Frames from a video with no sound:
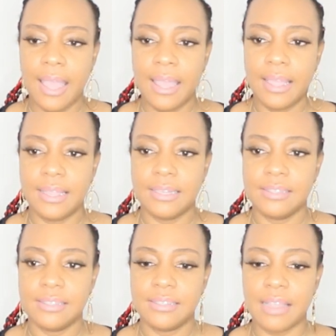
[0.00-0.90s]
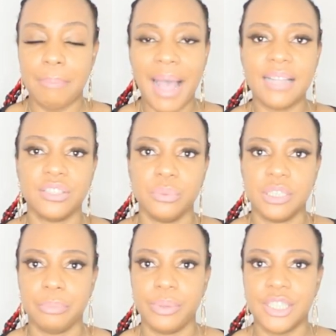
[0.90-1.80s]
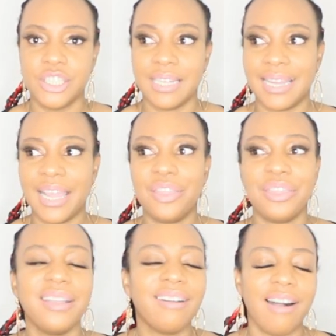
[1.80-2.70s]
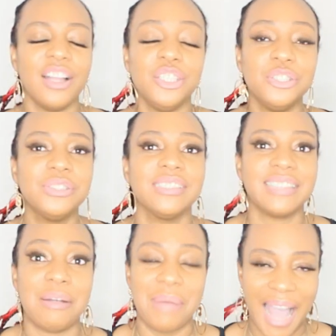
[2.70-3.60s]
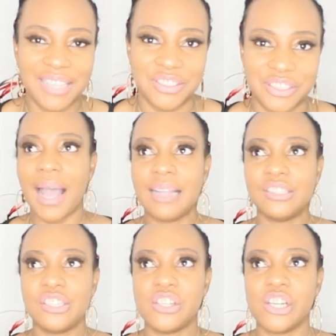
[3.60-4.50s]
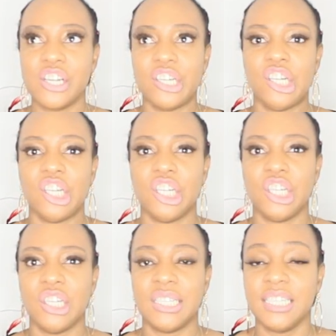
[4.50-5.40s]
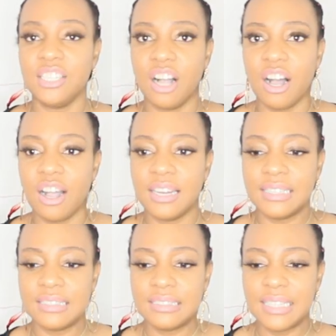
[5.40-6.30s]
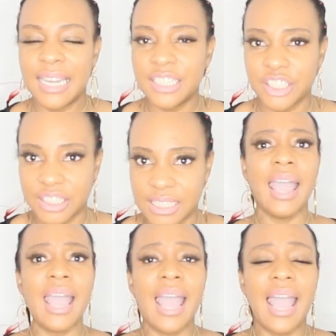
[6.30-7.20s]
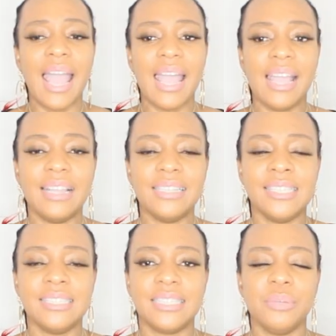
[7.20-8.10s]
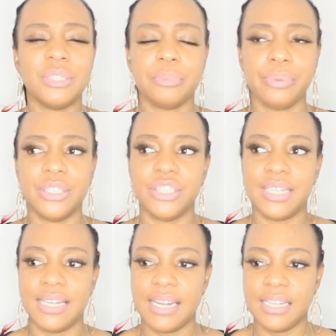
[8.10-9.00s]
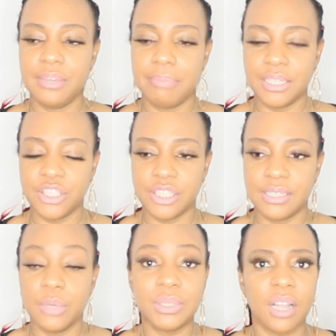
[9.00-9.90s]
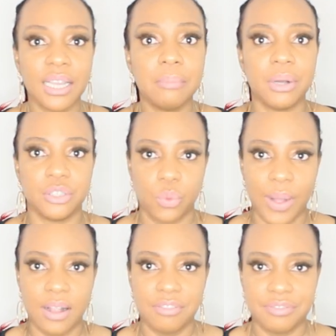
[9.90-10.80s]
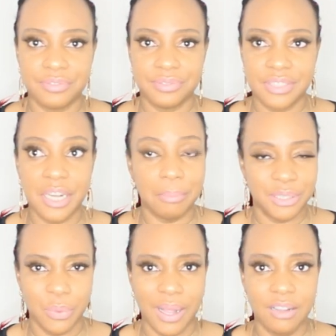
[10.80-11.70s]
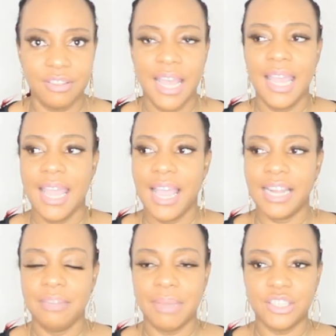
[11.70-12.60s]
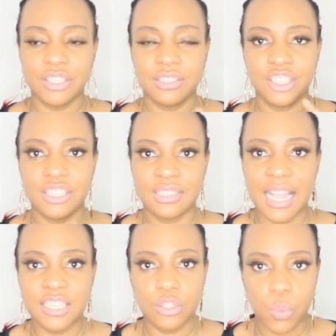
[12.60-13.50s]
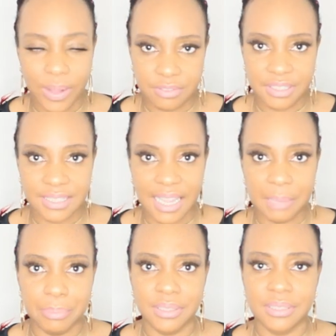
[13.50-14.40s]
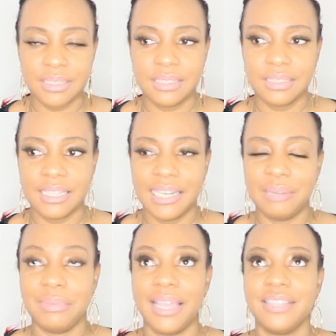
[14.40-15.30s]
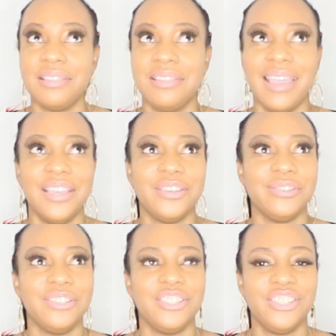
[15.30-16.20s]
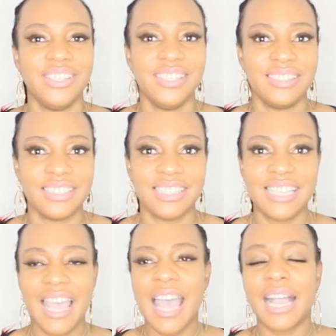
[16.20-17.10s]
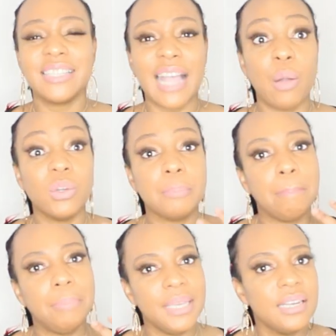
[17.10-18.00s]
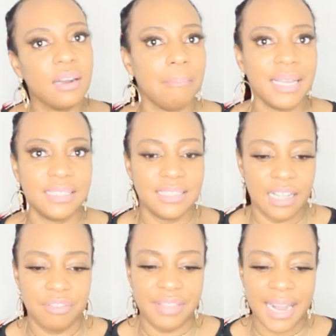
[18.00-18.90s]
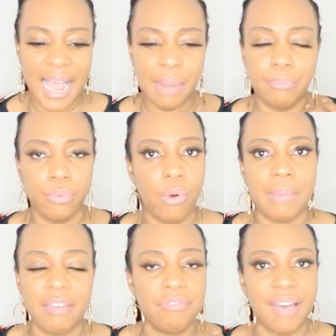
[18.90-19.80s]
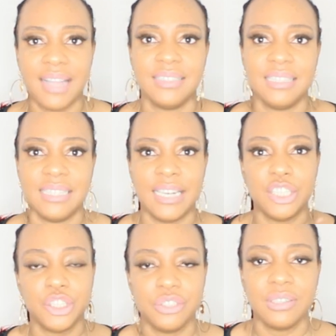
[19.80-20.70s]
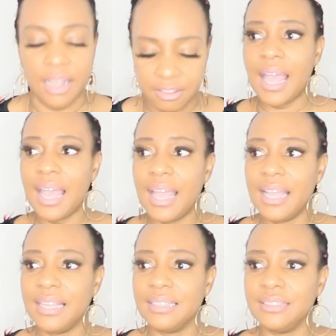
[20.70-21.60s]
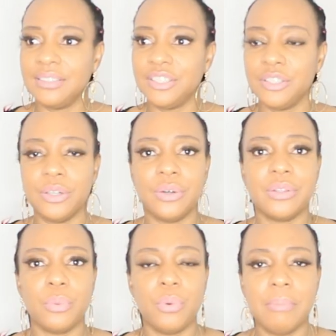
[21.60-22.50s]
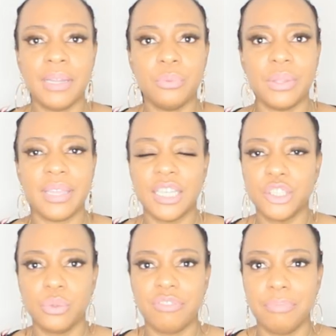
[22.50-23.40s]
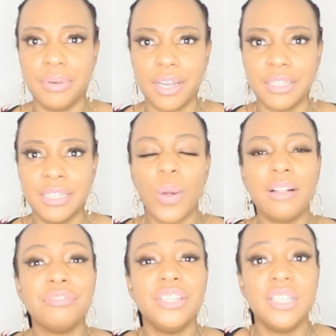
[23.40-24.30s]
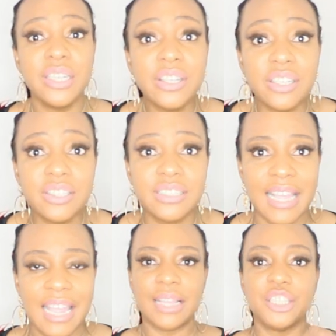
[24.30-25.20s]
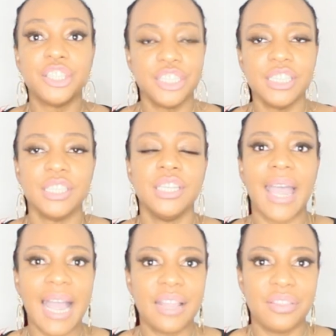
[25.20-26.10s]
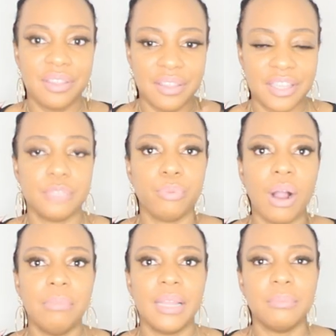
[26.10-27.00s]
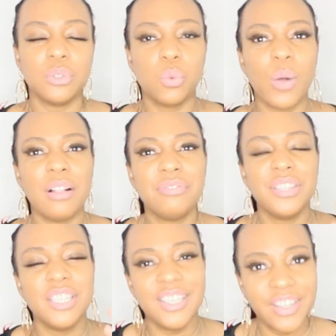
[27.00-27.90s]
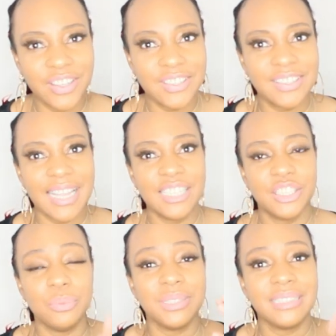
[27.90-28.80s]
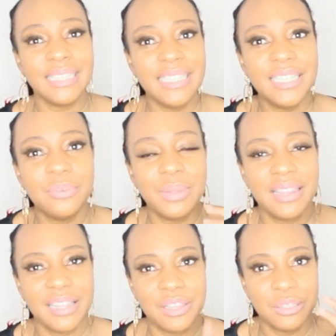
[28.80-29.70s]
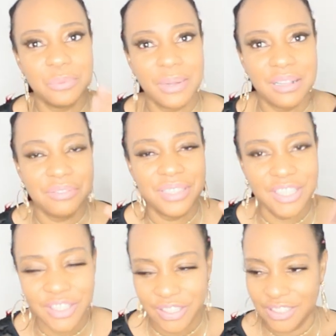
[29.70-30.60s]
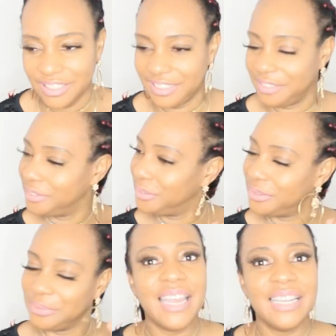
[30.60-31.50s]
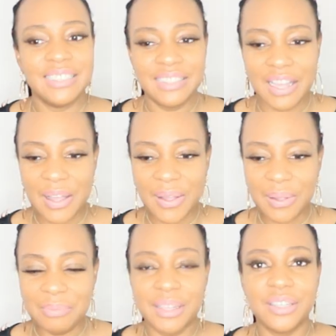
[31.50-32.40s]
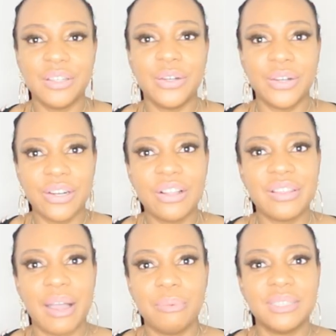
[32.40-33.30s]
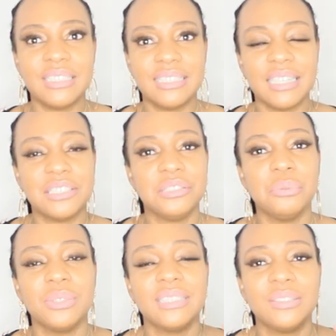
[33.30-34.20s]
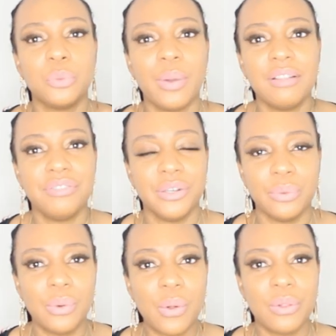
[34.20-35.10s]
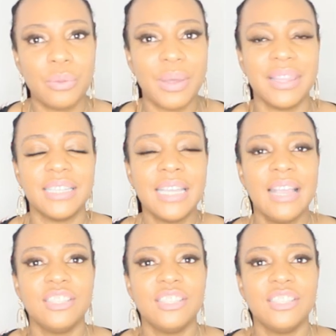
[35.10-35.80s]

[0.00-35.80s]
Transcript: and a pastor was preaching and I think God uses that pastor Pastor Keion Henderson and he was preaching and then he mentioned he was talking about 12 the number 12 and he mentioned Jesus has 12 disciples and I'm like, thank you, Jesus. Because I was beating up myself that I broke my fasting and I shouldn't have. And, you know, the woman with the issue of blood, 12 years that she had this problem, 12 years, and she was healed within the 12 years. Ooh. And um, the little girl that was six, she was 12 year old, the one that